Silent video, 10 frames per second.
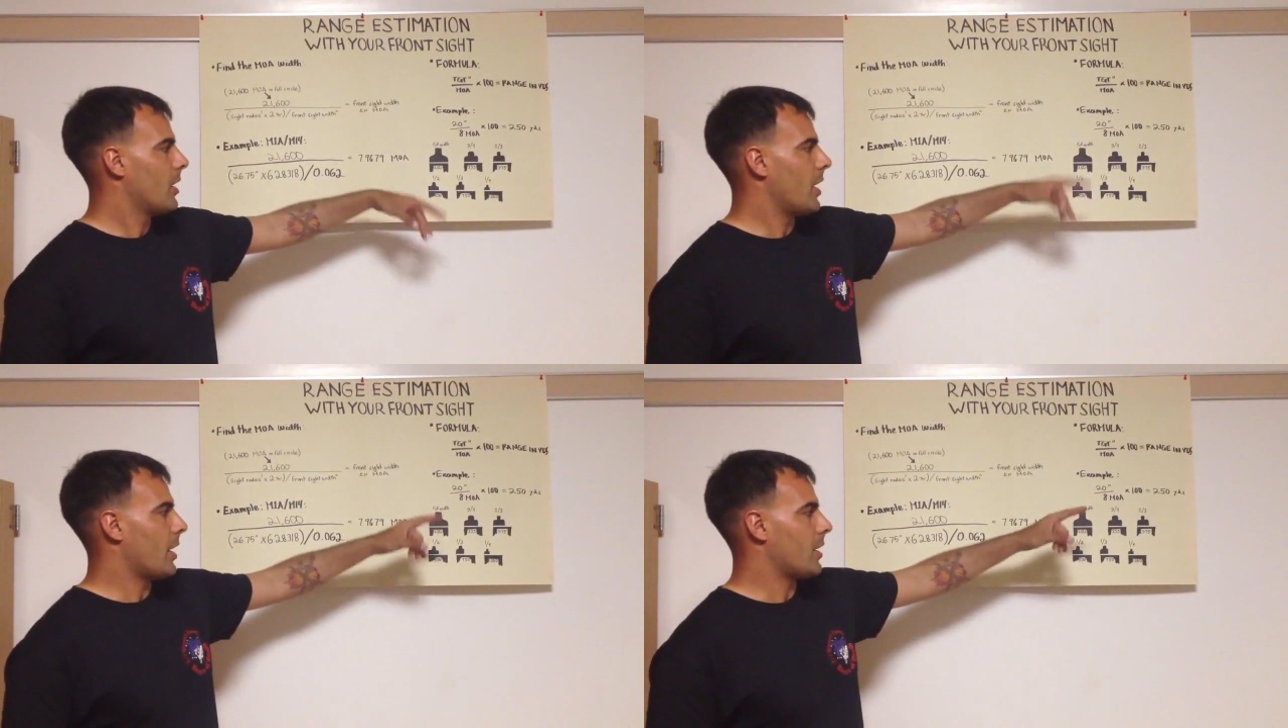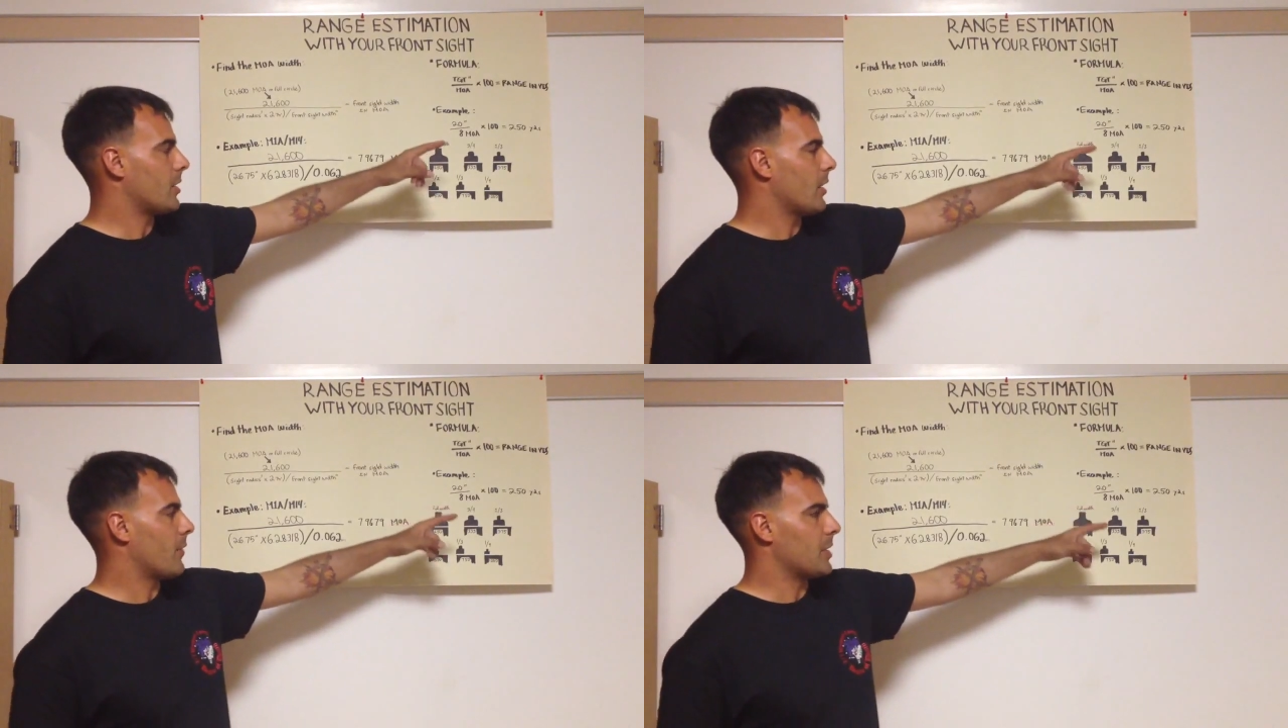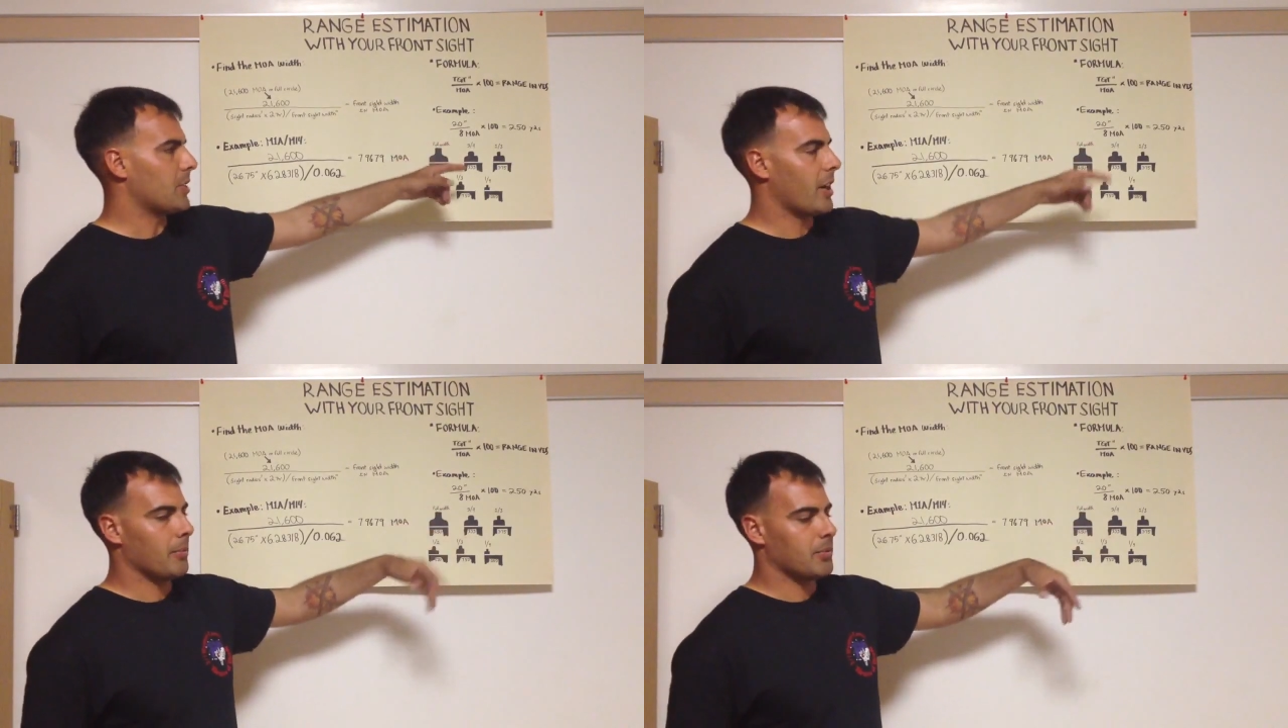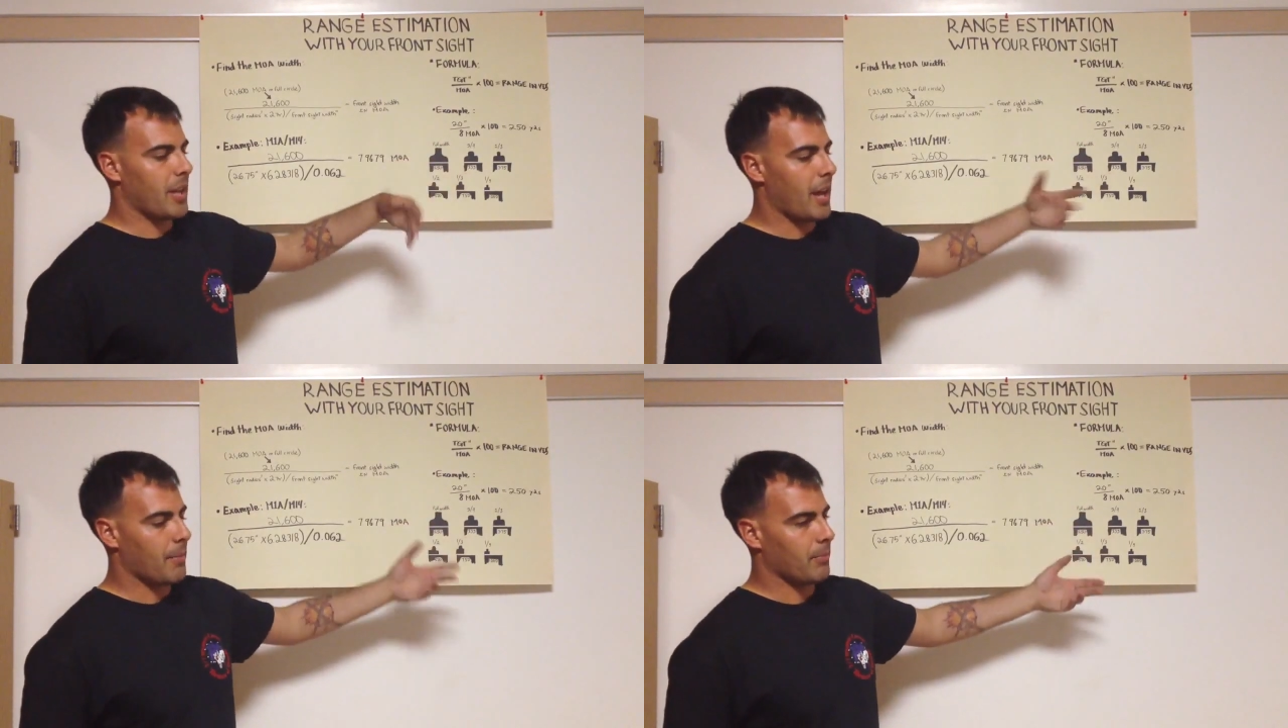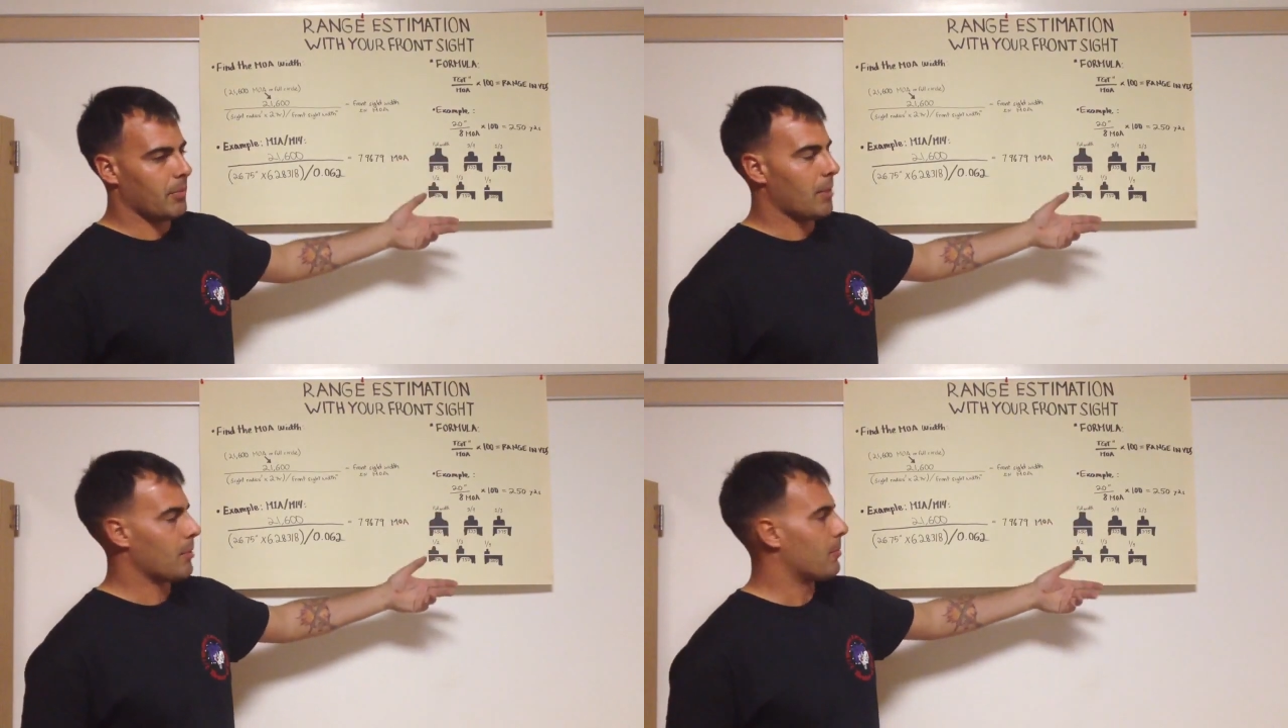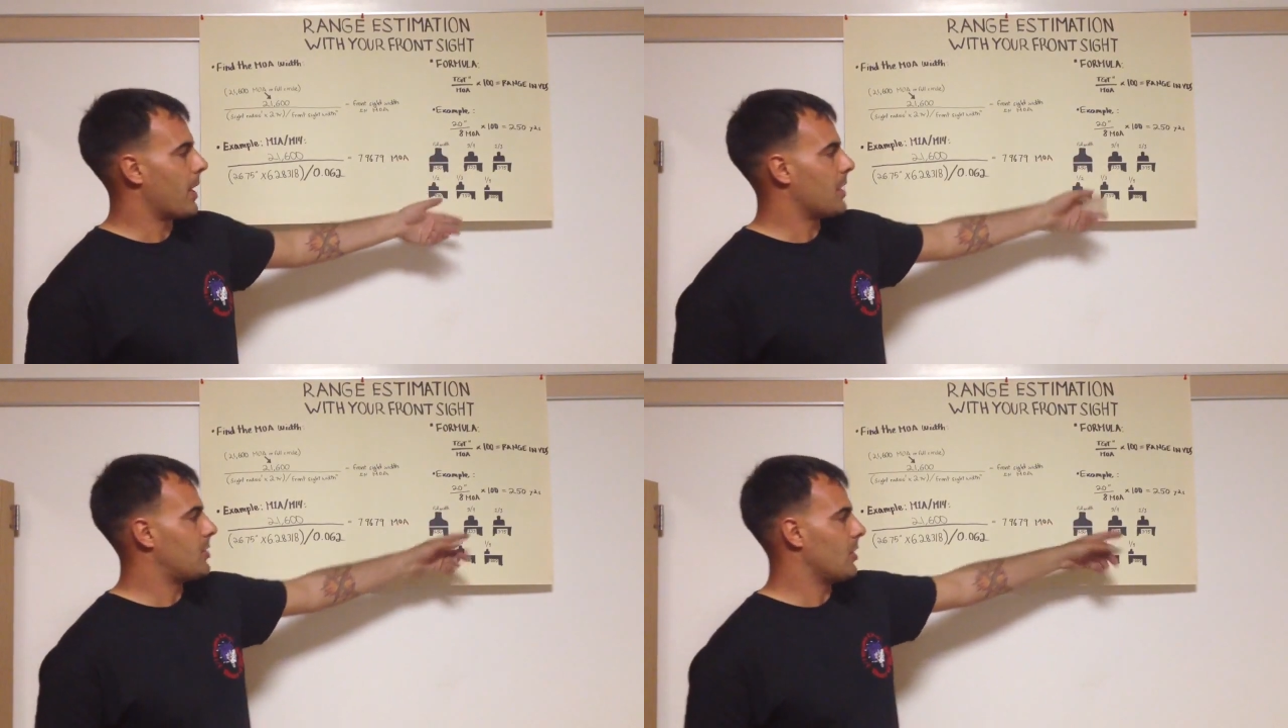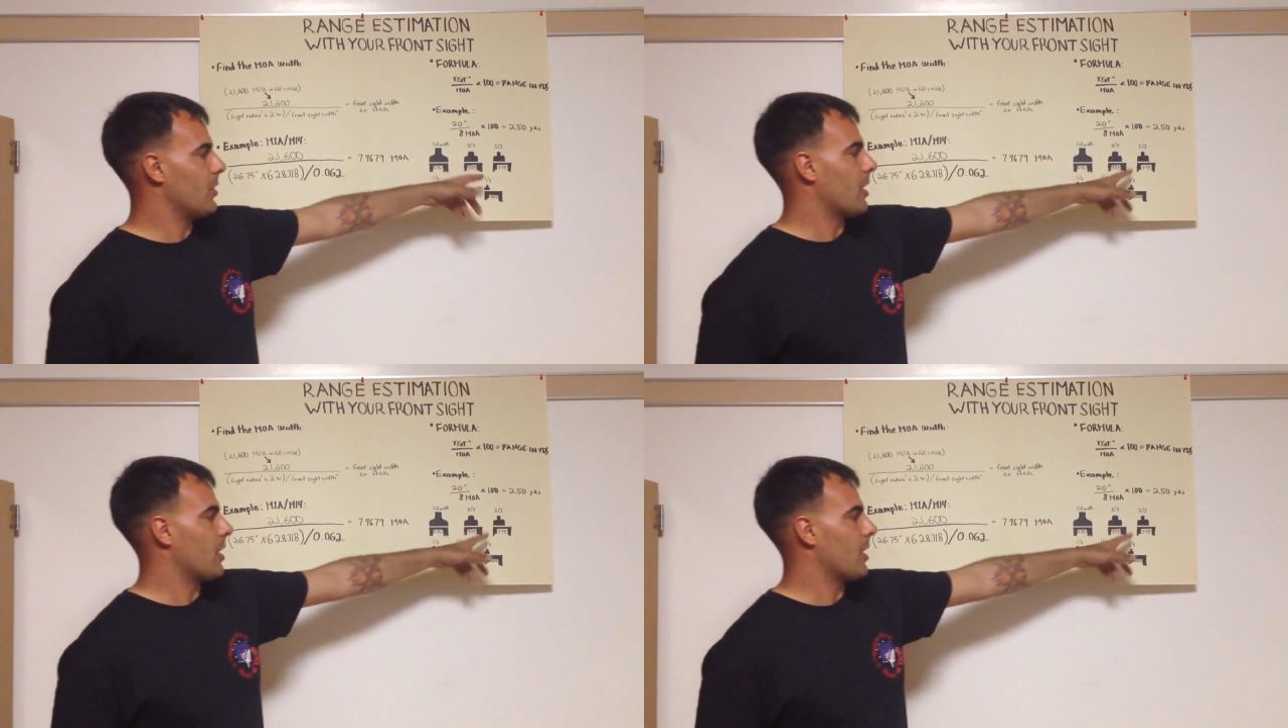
And if I times that number by 2,